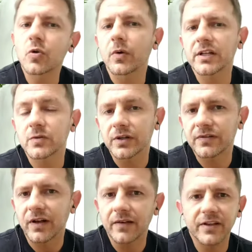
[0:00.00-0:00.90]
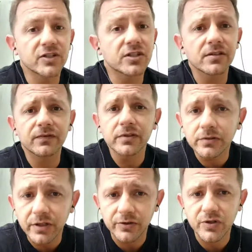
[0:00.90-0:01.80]
2025. That's just a
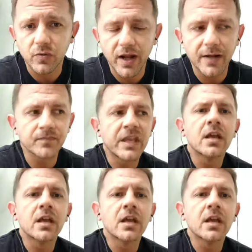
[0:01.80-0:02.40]
few years away.